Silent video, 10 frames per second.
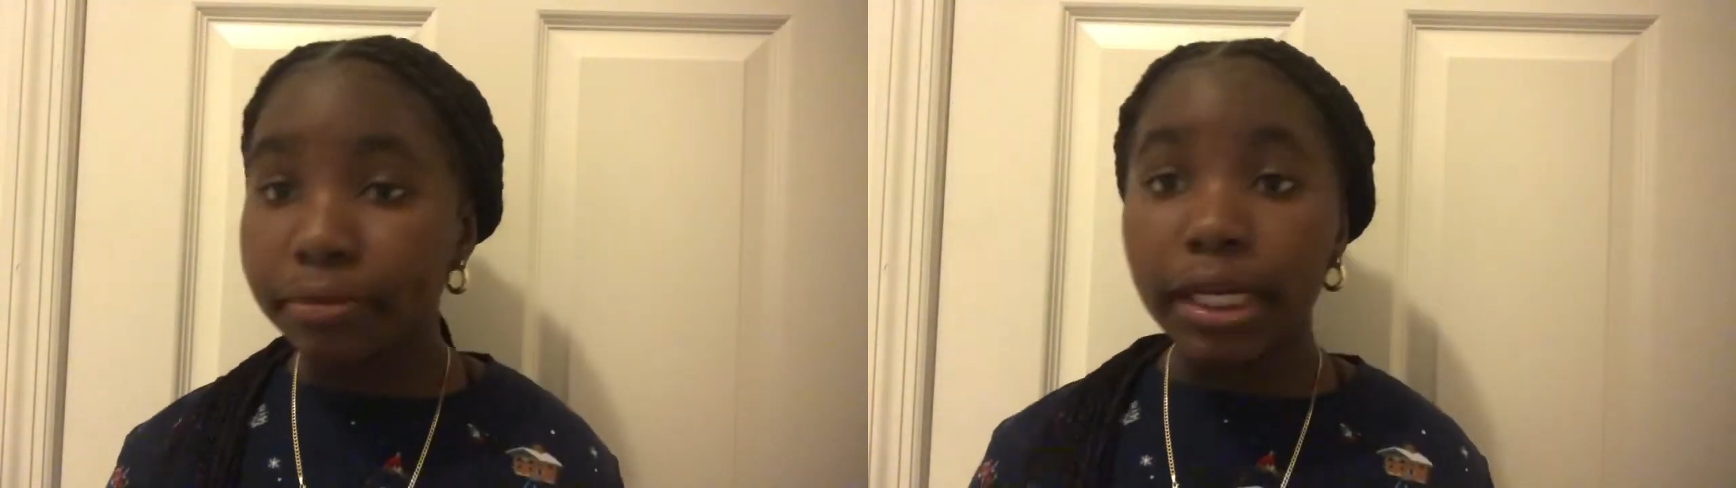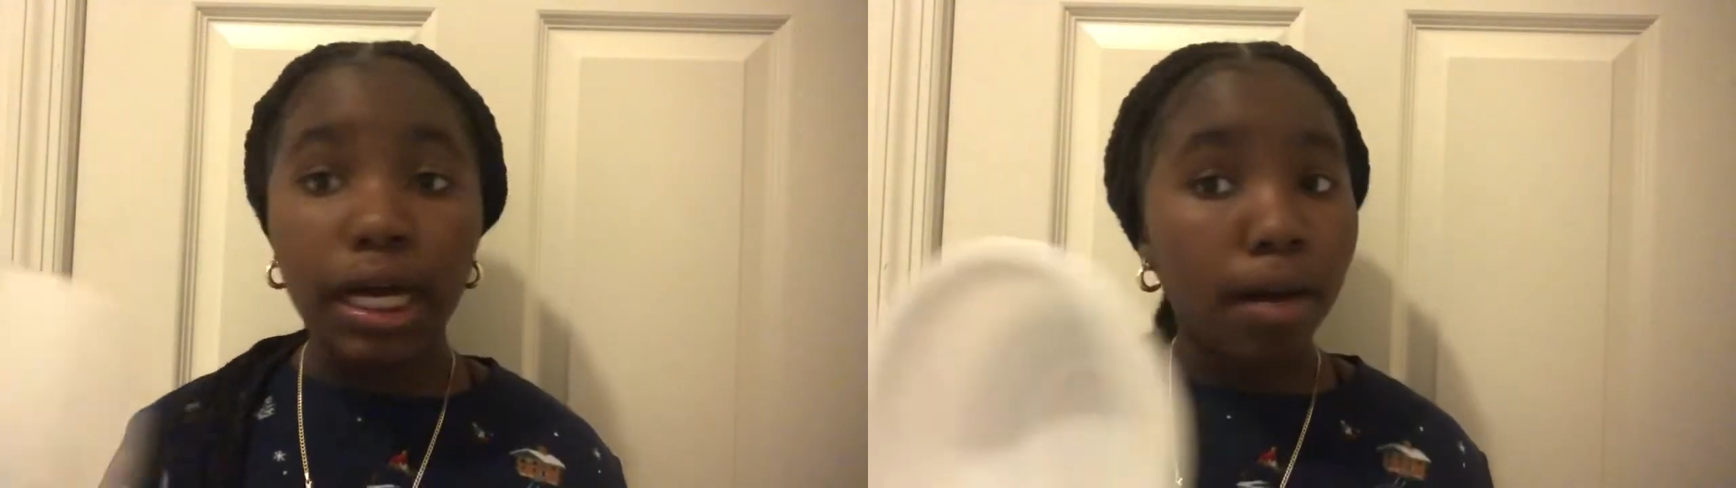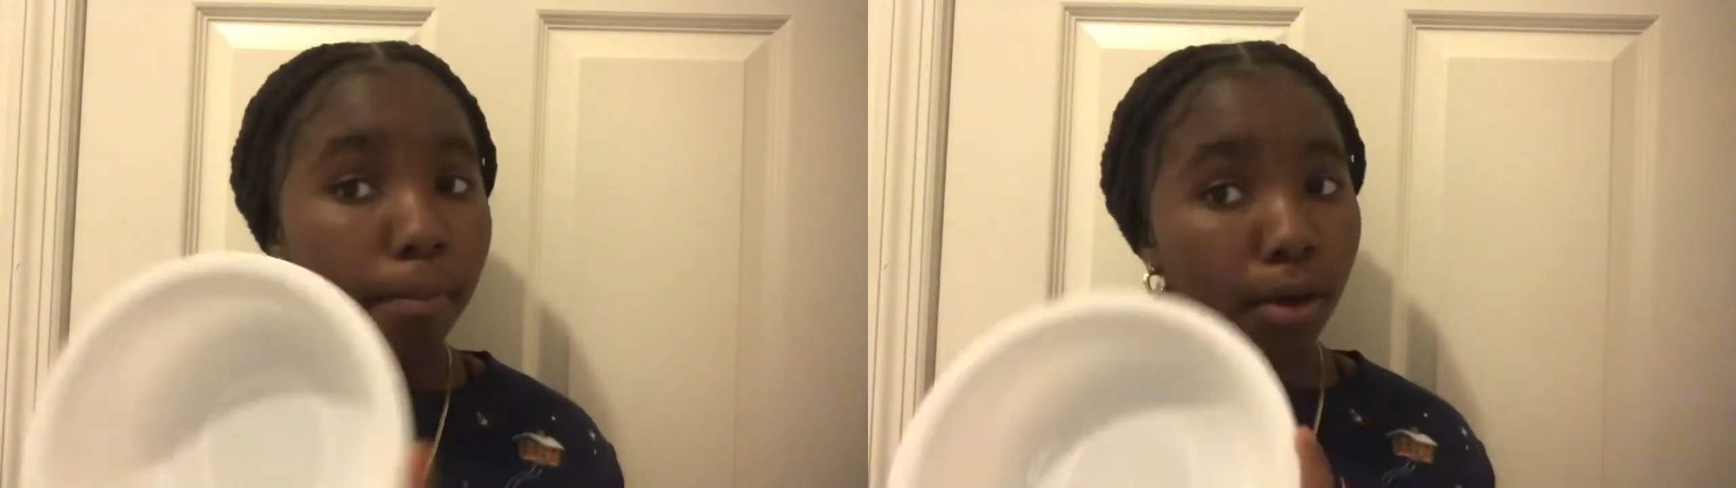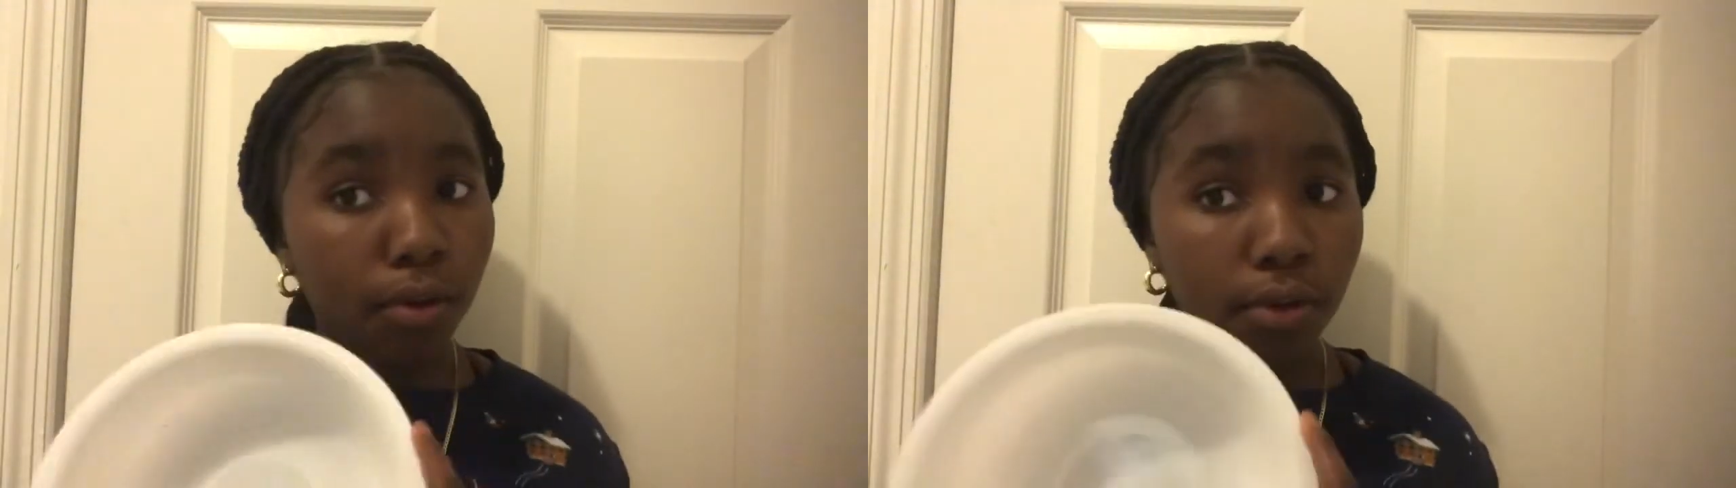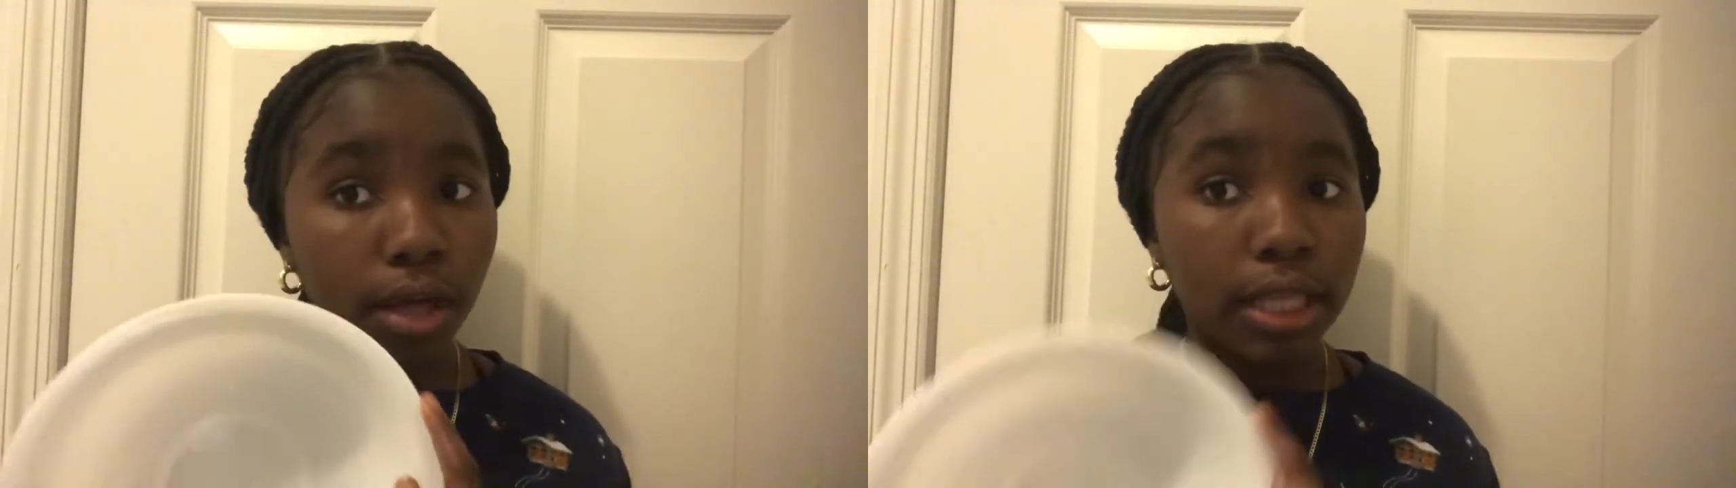a bowl
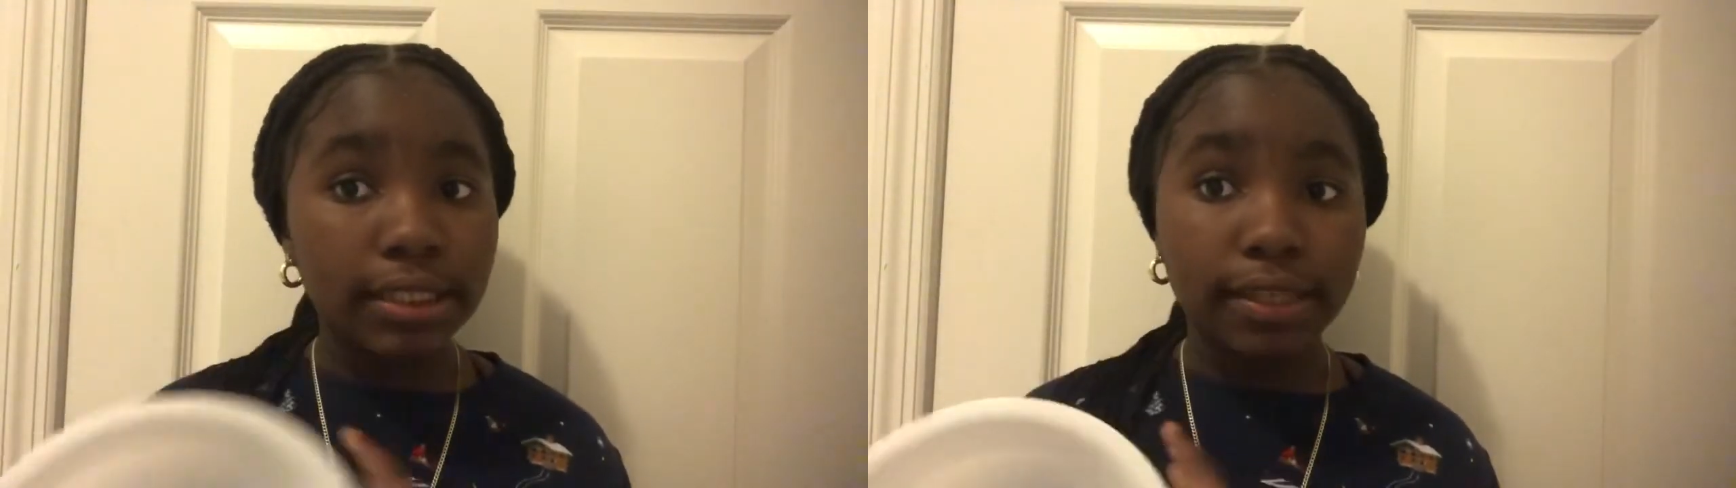to